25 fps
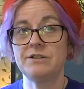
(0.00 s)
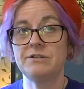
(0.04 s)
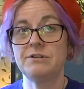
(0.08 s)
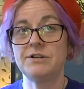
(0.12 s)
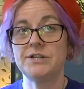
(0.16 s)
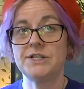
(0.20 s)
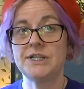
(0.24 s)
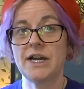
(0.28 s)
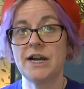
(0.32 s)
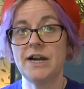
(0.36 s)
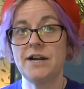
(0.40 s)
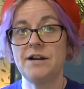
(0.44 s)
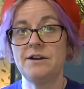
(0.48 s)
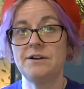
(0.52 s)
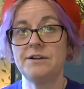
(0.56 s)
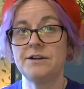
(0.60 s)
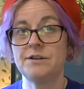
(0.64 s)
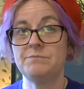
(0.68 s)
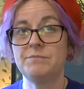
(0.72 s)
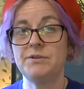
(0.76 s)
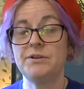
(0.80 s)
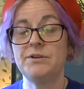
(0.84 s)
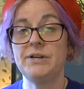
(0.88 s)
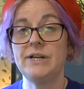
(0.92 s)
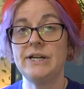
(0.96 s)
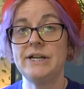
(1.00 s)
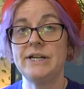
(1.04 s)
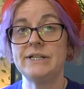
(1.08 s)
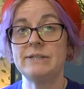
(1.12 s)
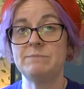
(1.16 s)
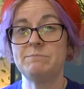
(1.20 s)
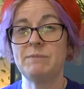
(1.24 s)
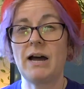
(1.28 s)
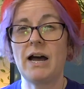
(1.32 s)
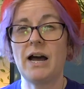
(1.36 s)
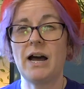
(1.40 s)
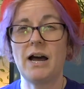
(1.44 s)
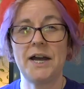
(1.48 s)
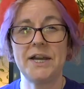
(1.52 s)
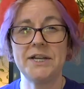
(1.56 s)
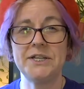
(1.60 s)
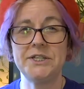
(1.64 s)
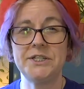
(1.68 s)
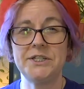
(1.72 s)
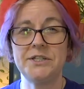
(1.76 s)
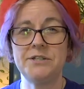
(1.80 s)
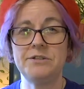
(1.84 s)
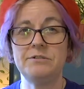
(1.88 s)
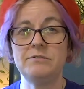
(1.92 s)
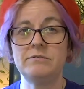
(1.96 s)
Your entire community is
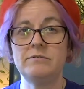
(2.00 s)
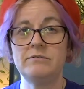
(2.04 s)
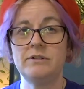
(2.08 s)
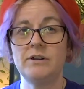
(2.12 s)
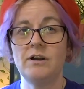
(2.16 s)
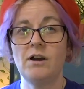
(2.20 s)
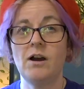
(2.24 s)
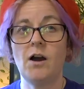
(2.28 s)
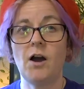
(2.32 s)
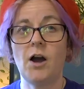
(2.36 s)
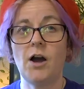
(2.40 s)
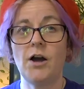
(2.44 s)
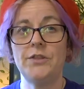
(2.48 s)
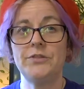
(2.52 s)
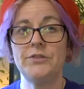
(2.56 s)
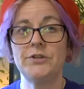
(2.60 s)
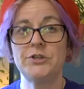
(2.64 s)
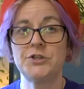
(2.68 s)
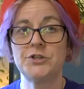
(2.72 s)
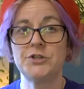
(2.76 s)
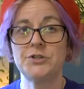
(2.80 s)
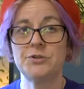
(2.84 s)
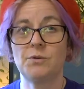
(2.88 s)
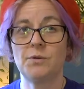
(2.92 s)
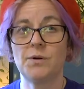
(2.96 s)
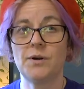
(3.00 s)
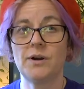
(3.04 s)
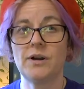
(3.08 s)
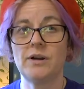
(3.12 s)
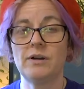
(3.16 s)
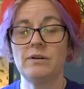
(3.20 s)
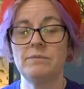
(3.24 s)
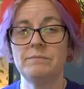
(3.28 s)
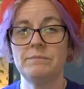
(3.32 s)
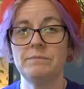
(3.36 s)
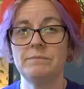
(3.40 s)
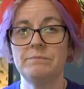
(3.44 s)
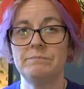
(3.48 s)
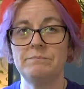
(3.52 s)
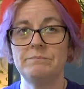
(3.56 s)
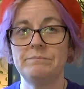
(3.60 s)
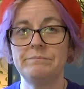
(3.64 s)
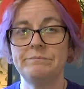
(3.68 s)
behind you on the shore,